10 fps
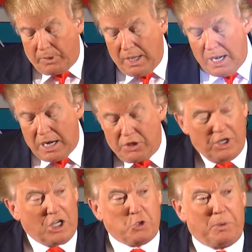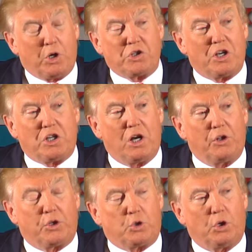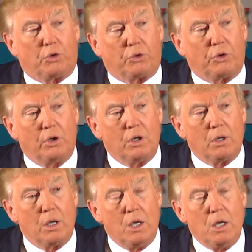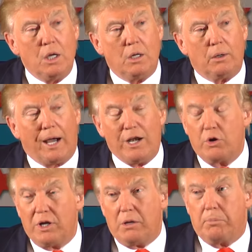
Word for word: And I think it's because I tell the truth. I don't need